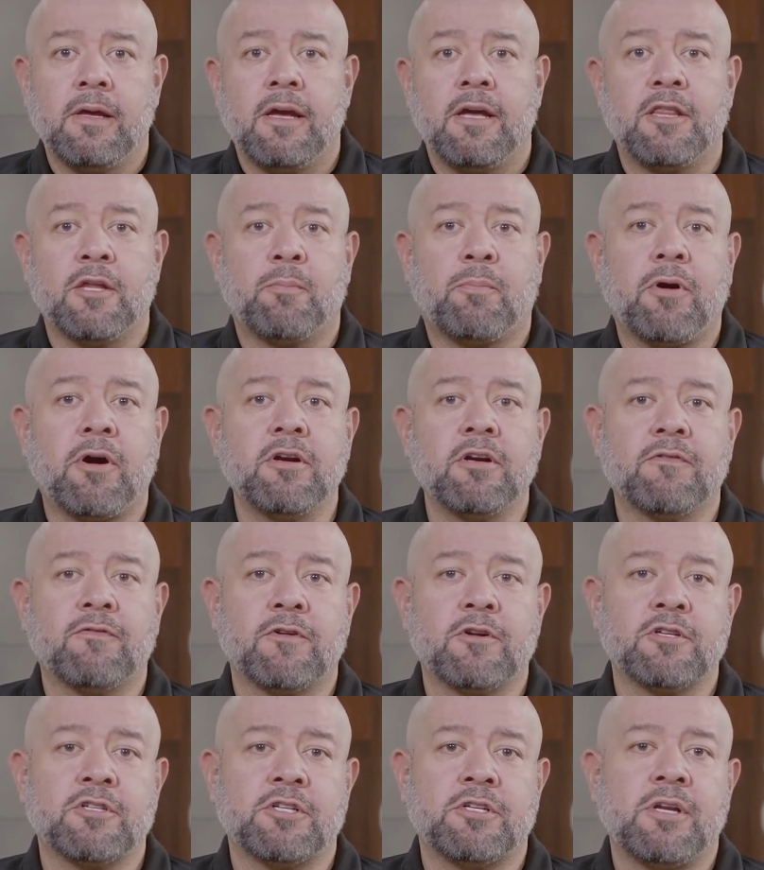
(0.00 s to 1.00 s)
In the partner
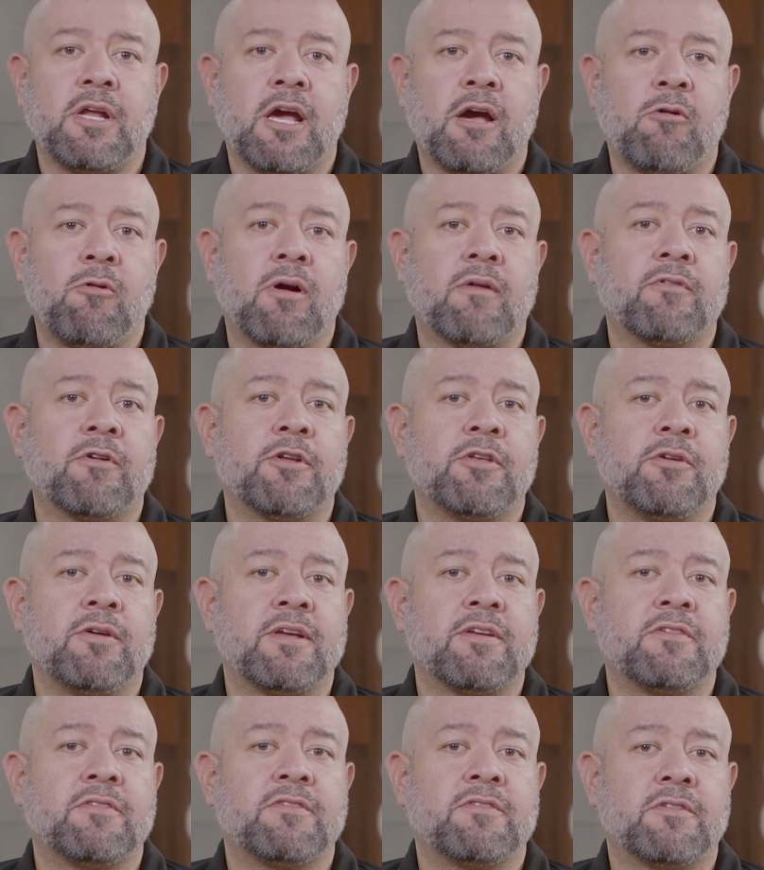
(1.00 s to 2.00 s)
version, however, you
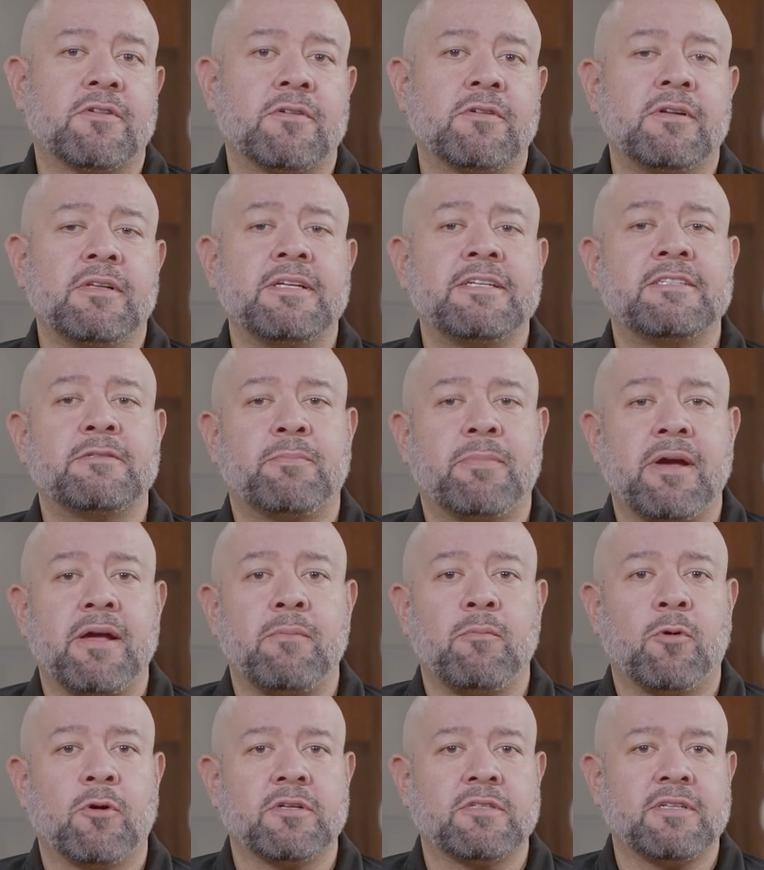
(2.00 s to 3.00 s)
can certainly
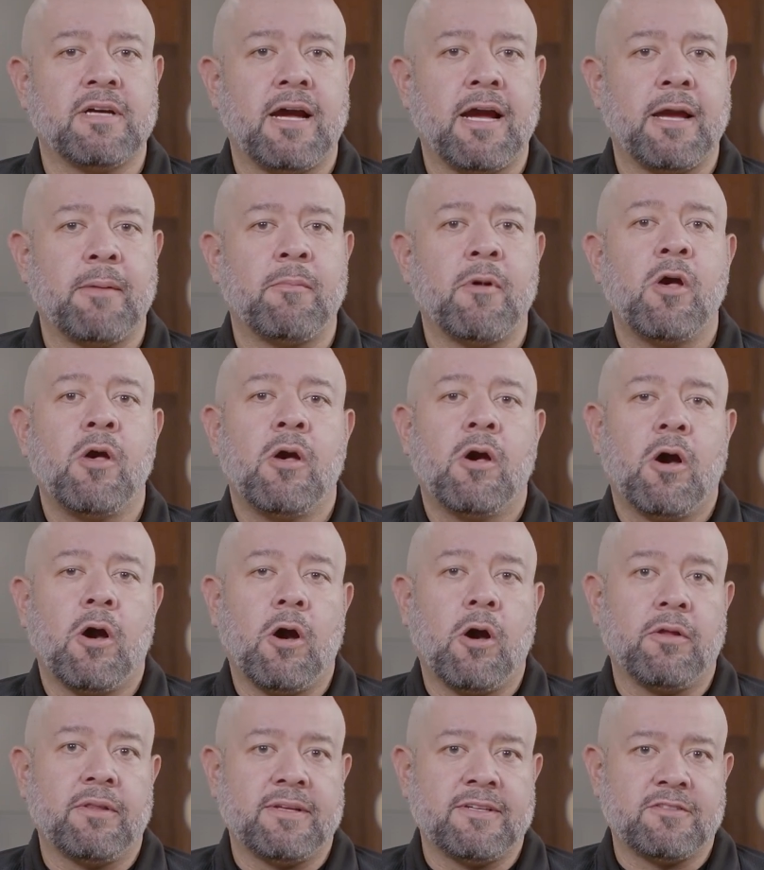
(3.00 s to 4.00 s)
spend more time
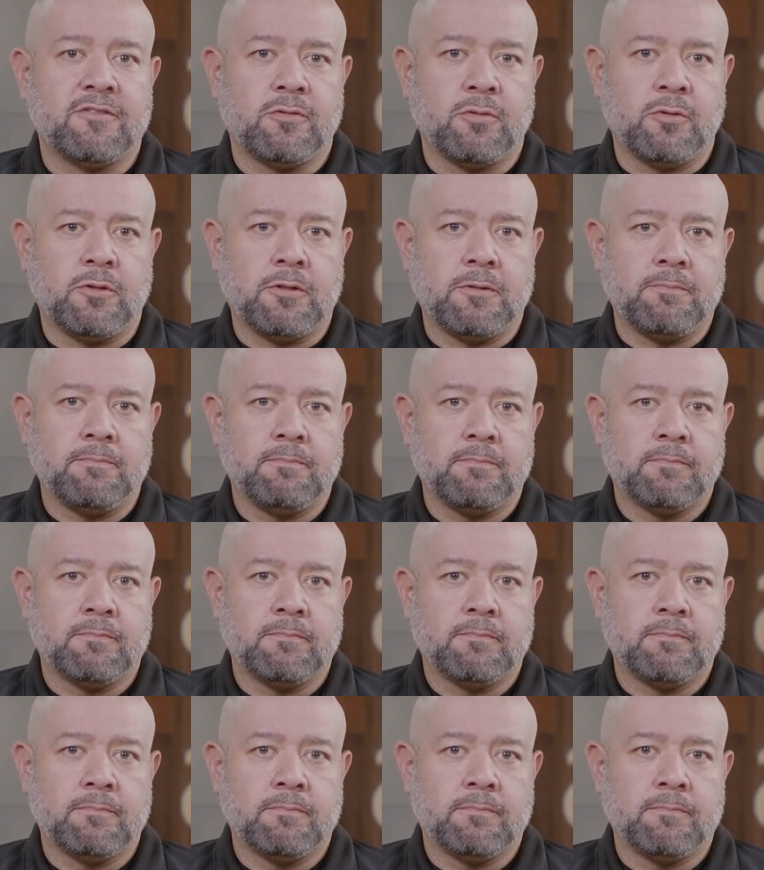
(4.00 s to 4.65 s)
on this tool.